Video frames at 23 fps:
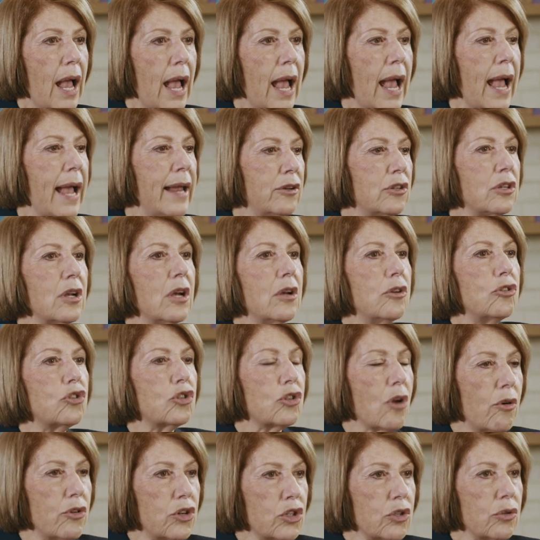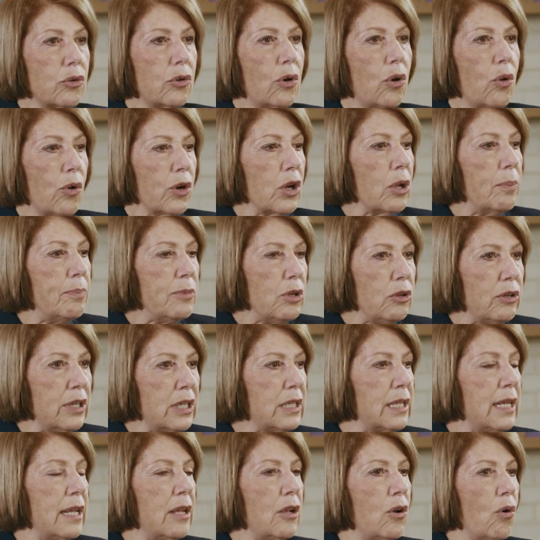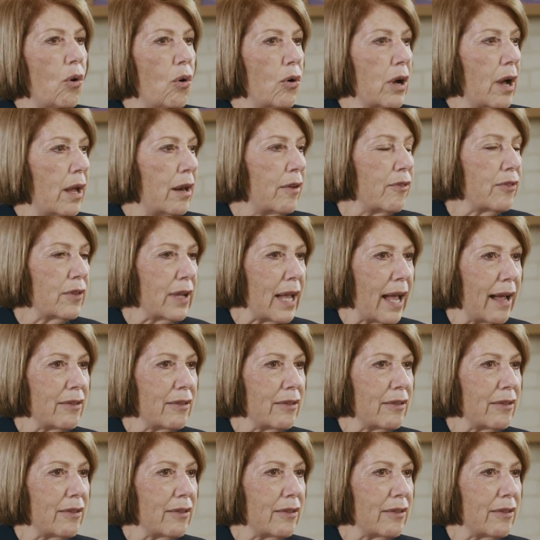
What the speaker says: and social or community or kind of,